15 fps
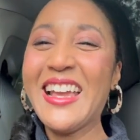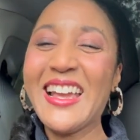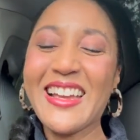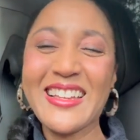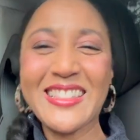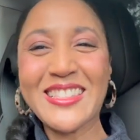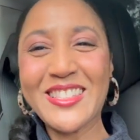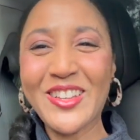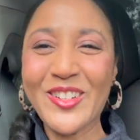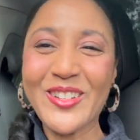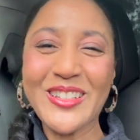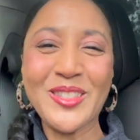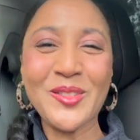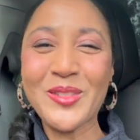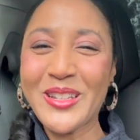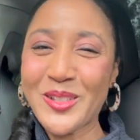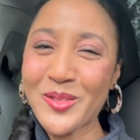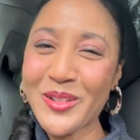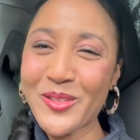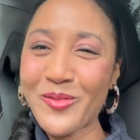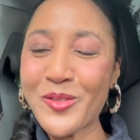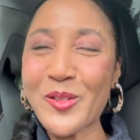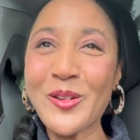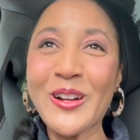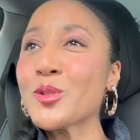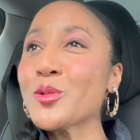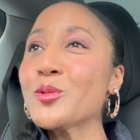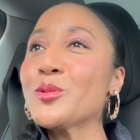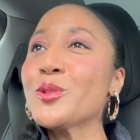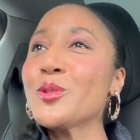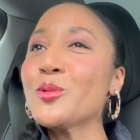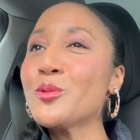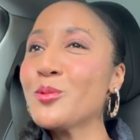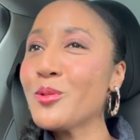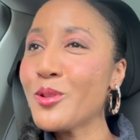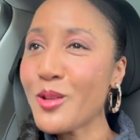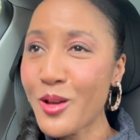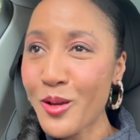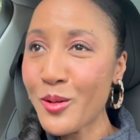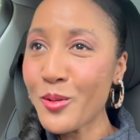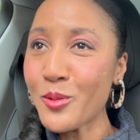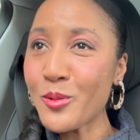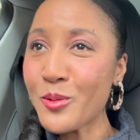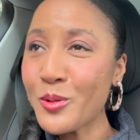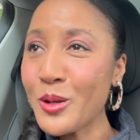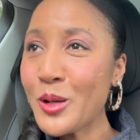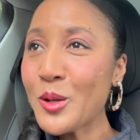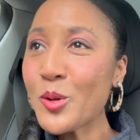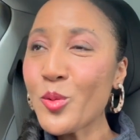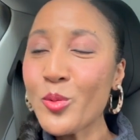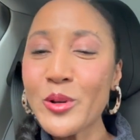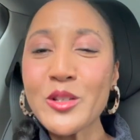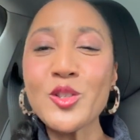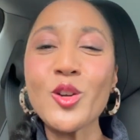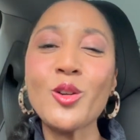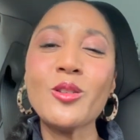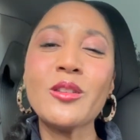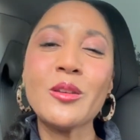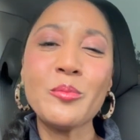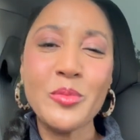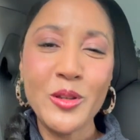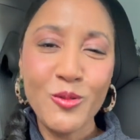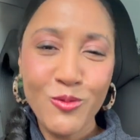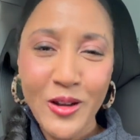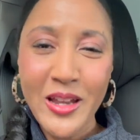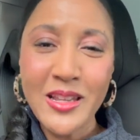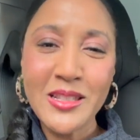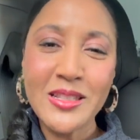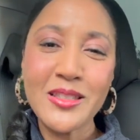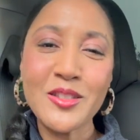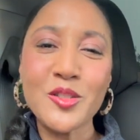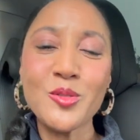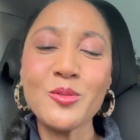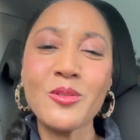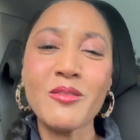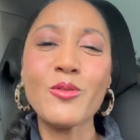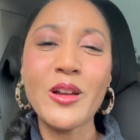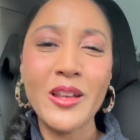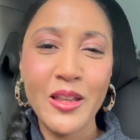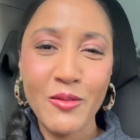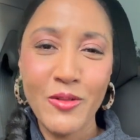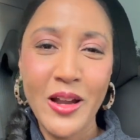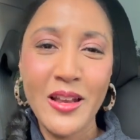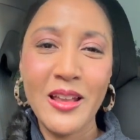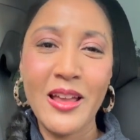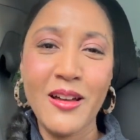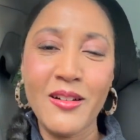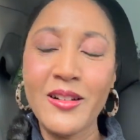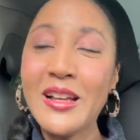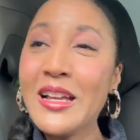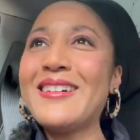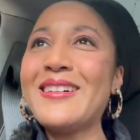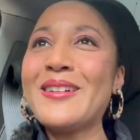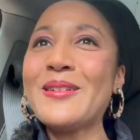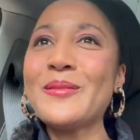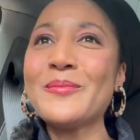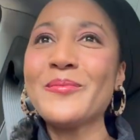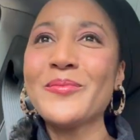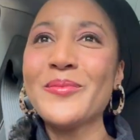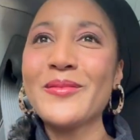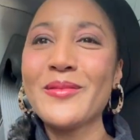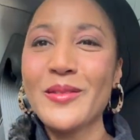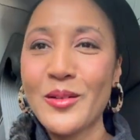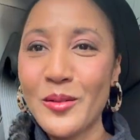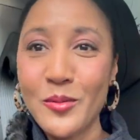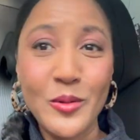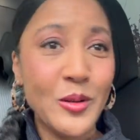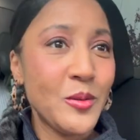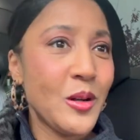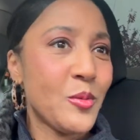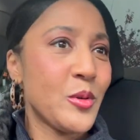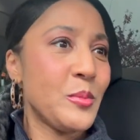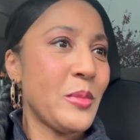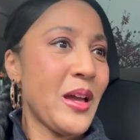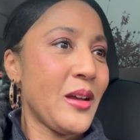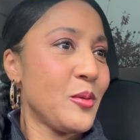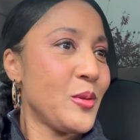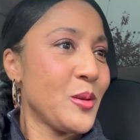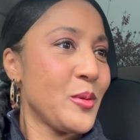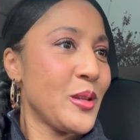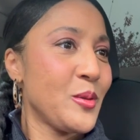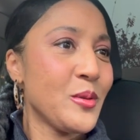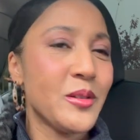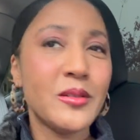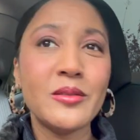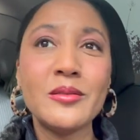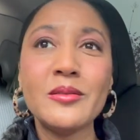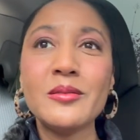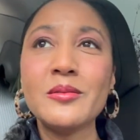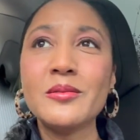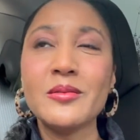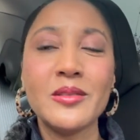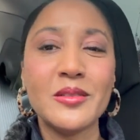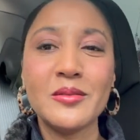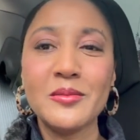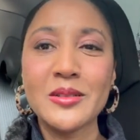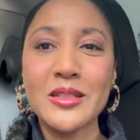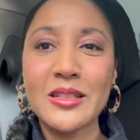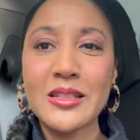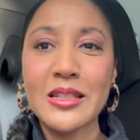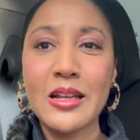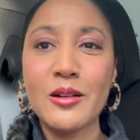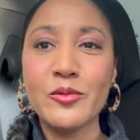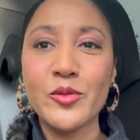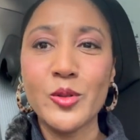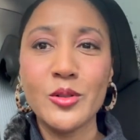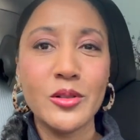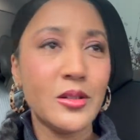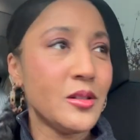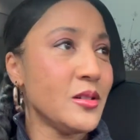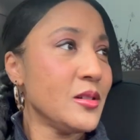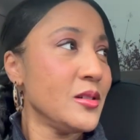And so in 2024, do you know which Olympic race that you are running right now? What are we back? What are we doing? What's the sound for?